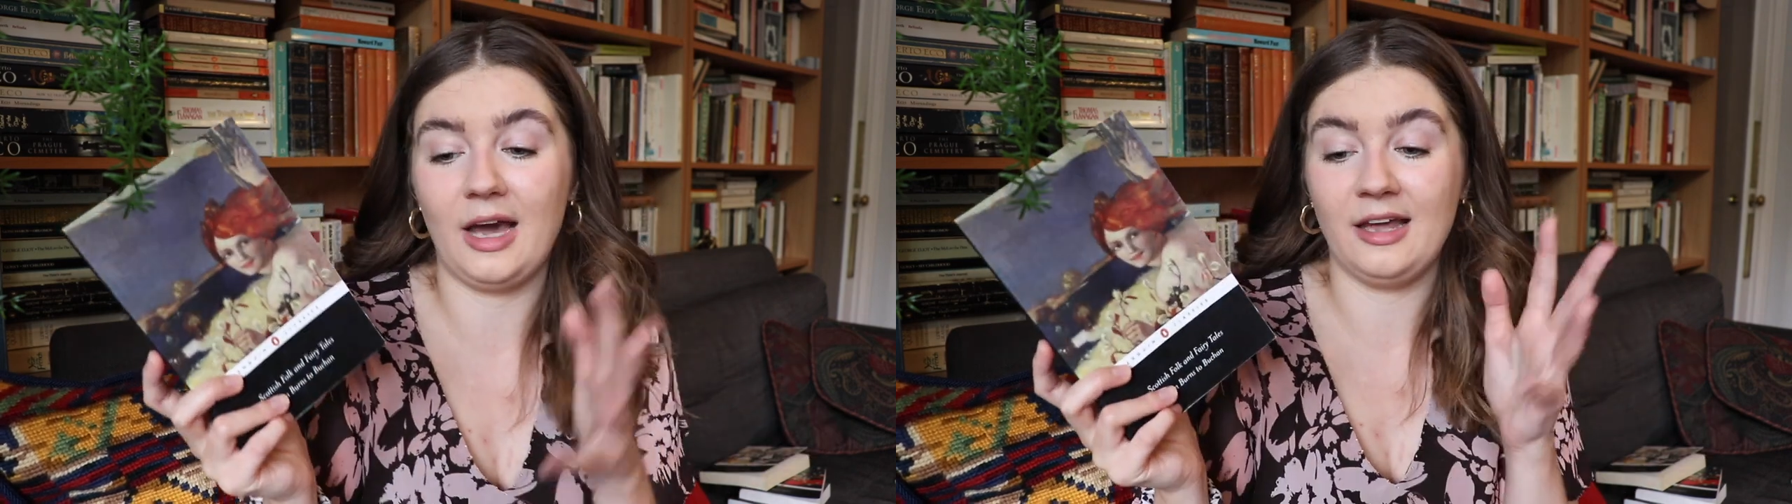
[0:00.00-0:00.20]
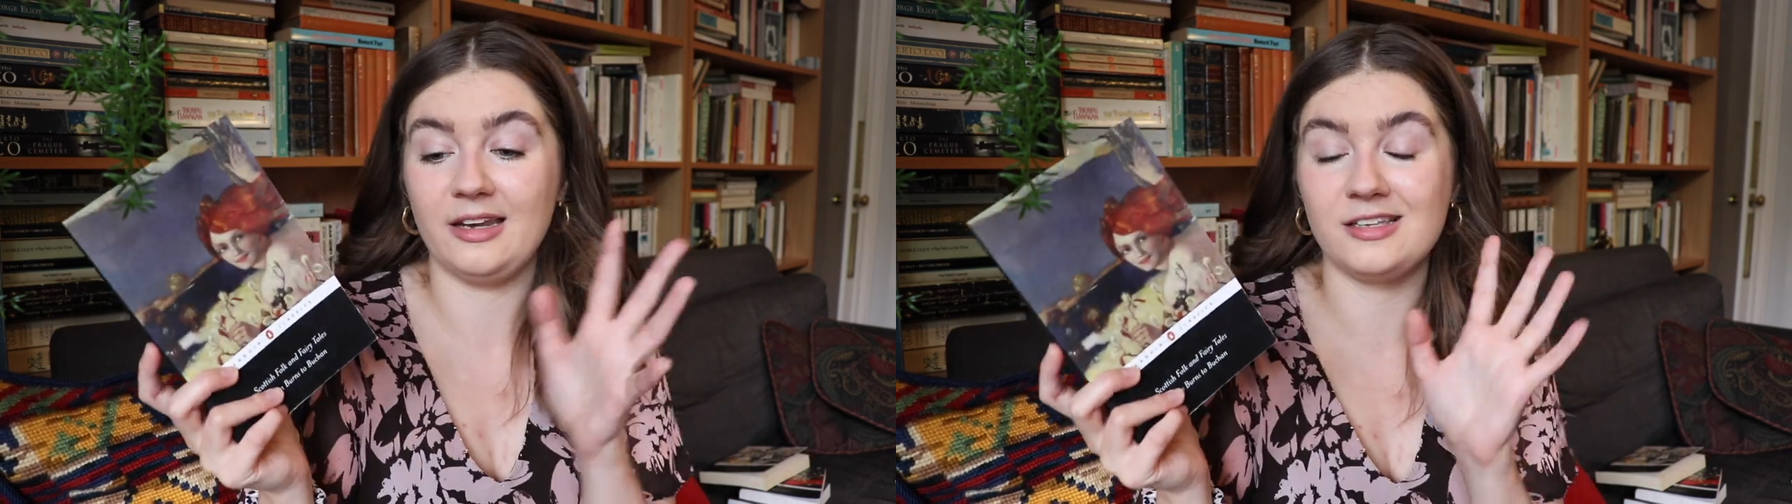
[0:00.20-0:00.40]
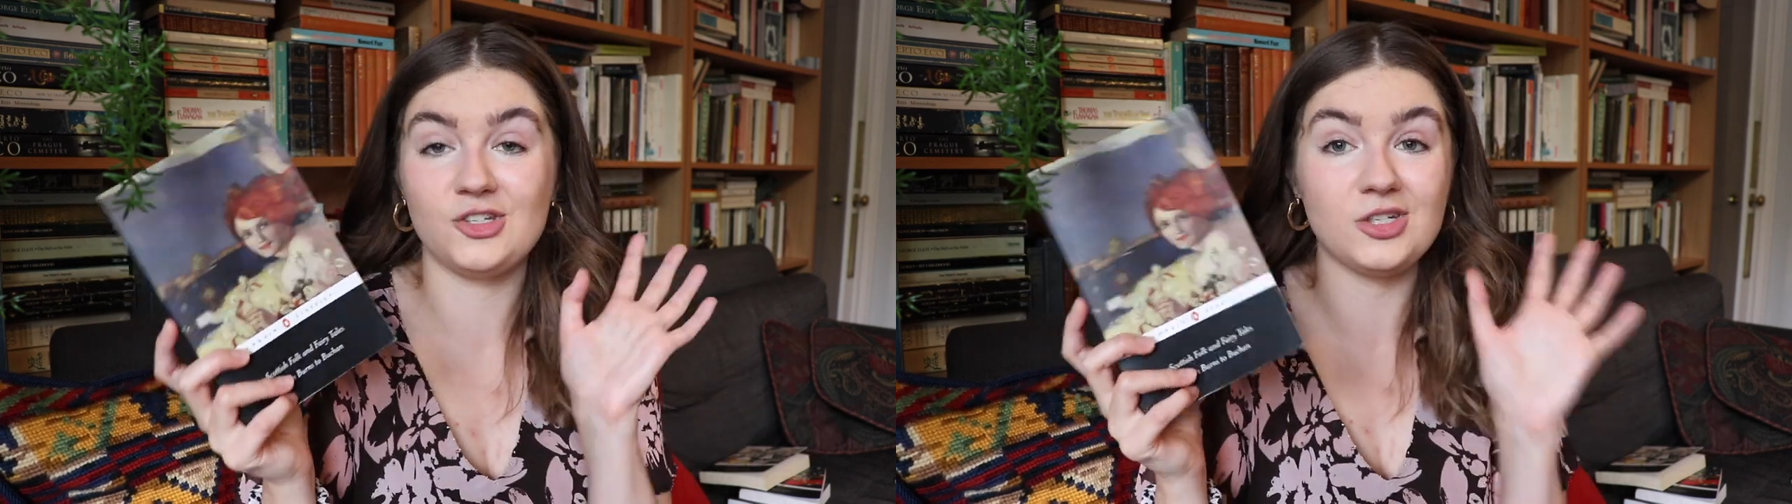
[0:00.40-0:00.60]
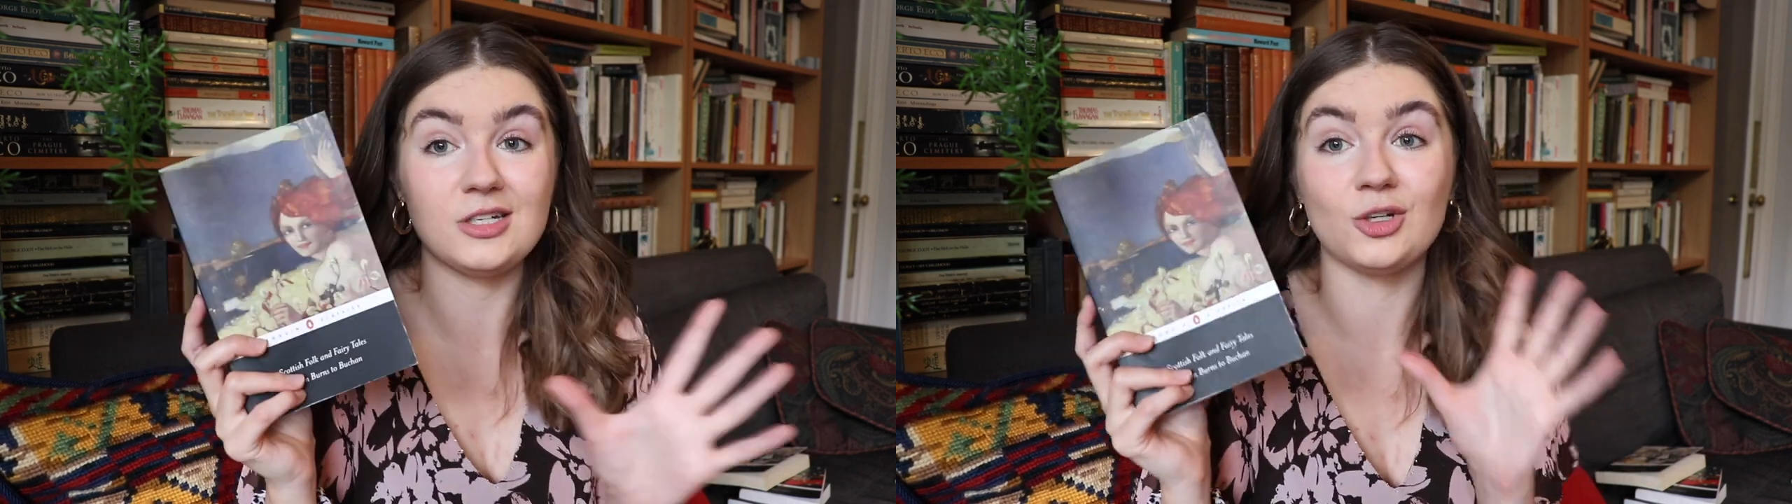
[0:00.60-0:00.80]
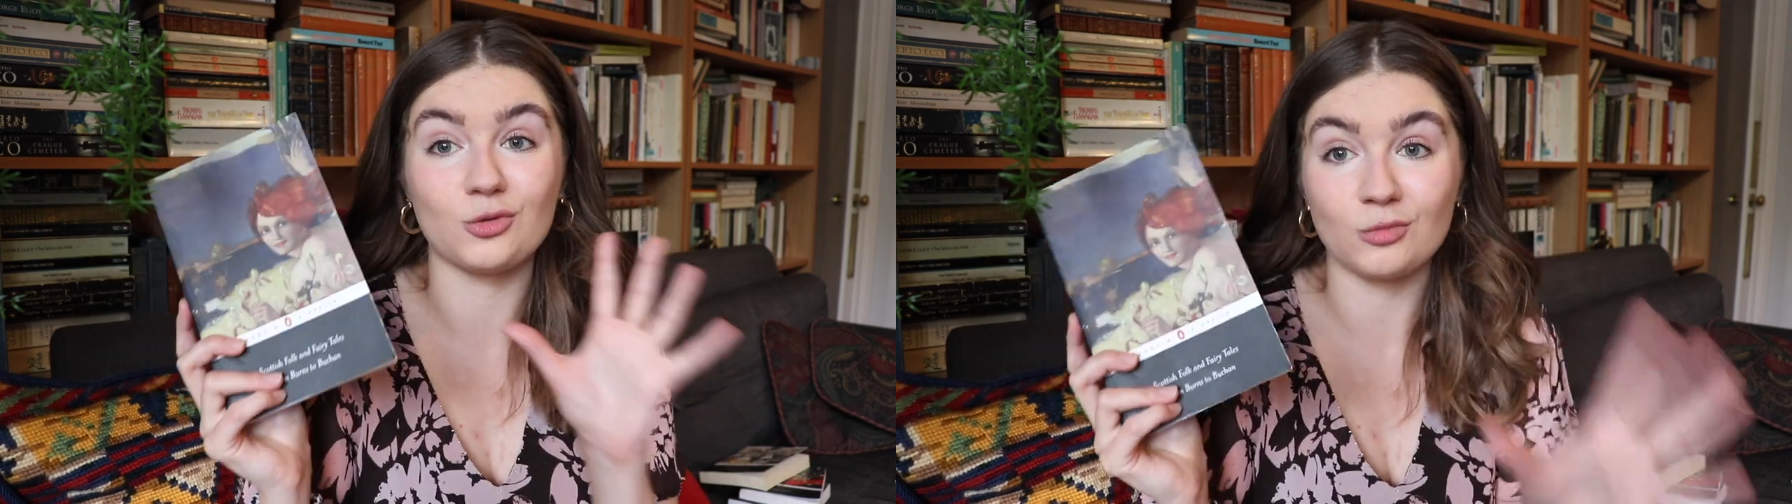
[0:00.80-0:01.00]
and it's just
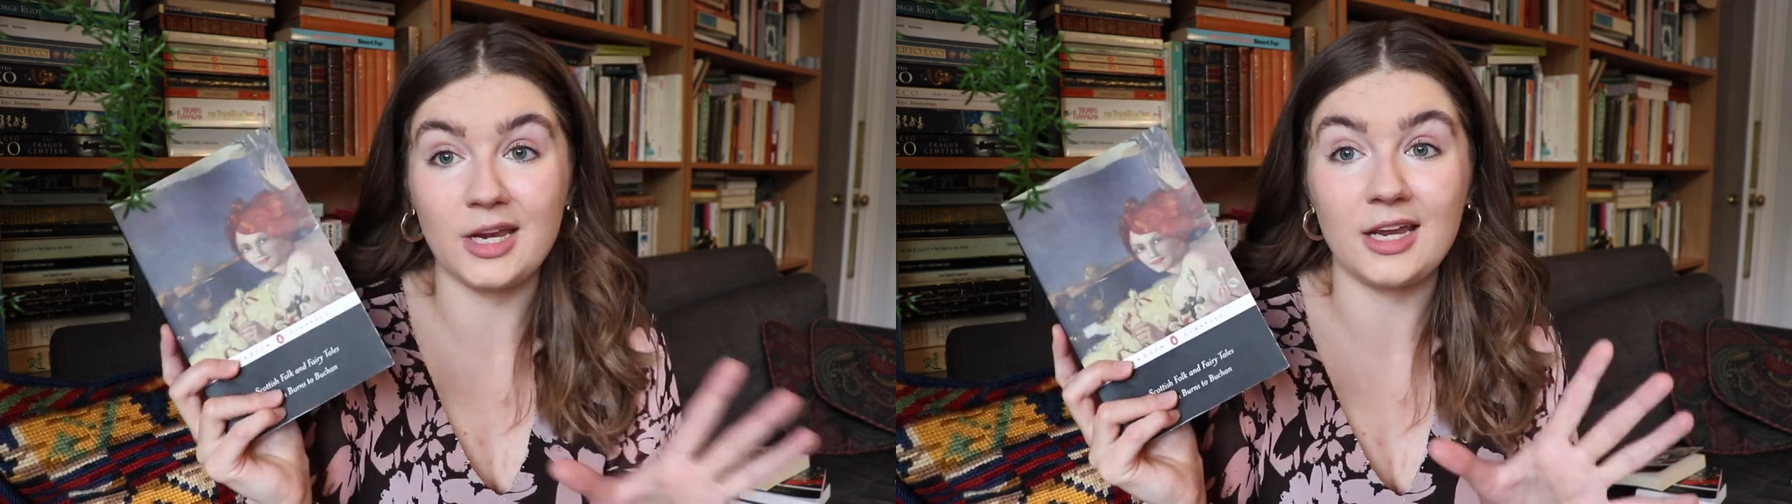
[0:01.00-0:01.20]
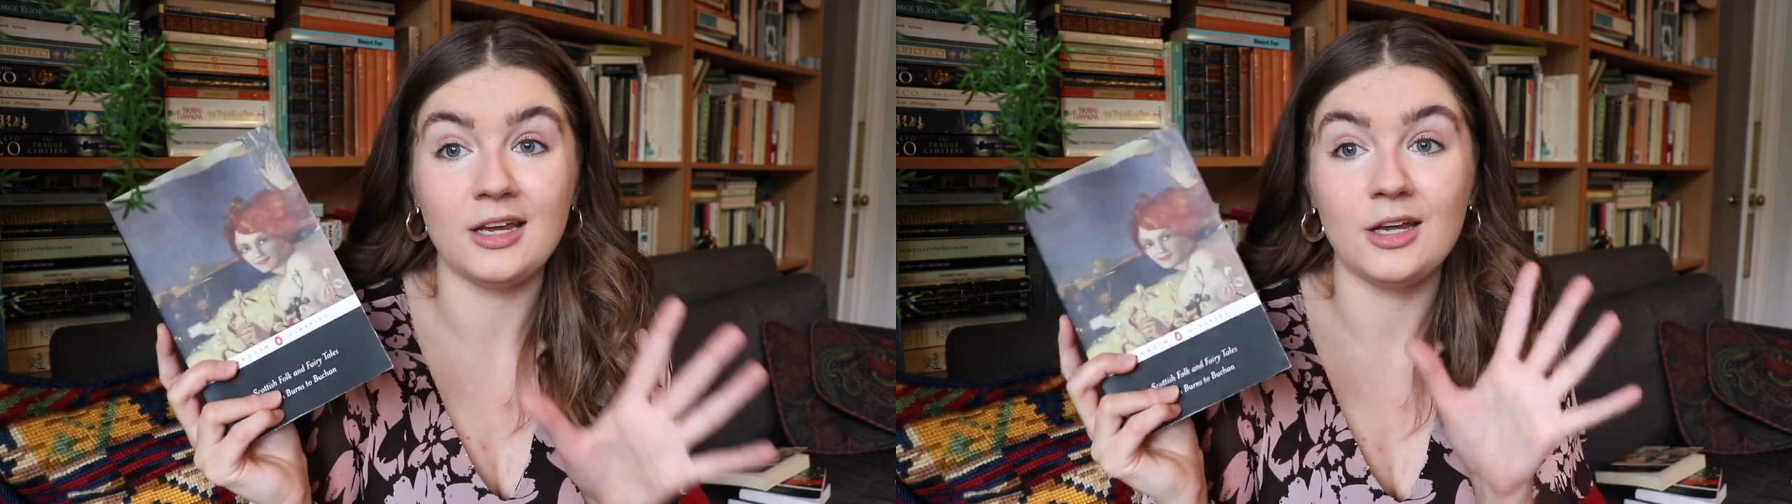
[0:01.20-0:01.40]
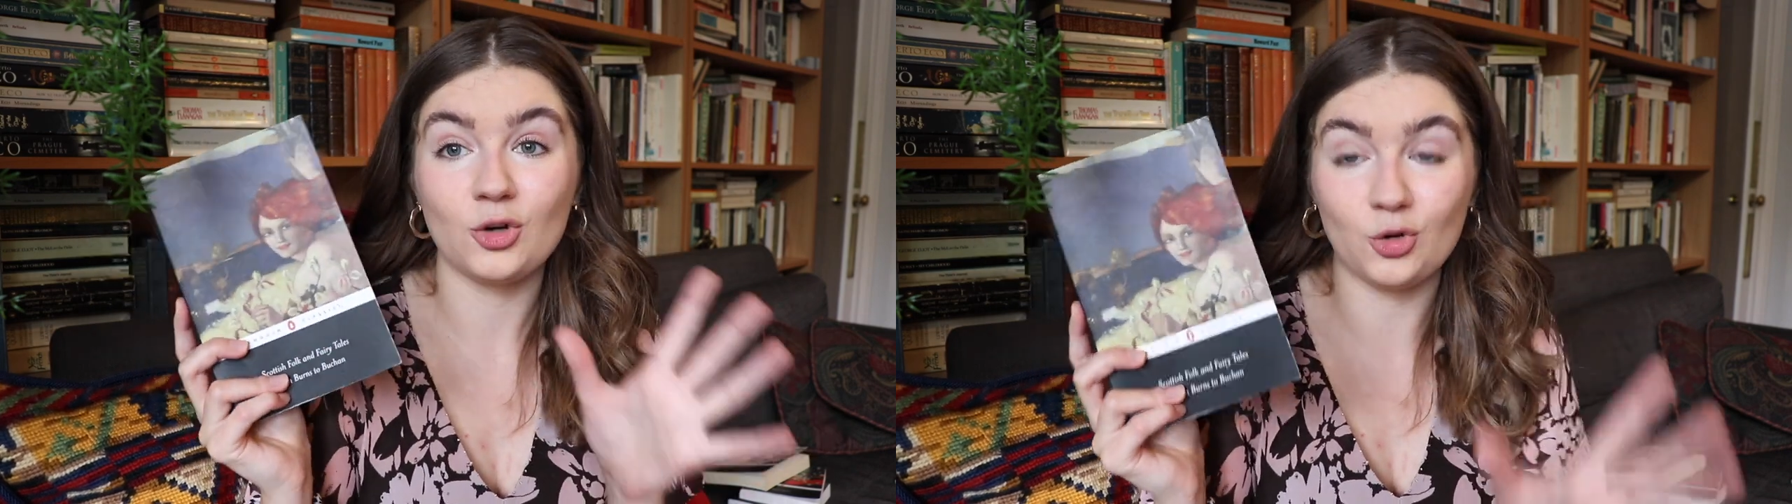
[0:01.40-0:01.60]
a great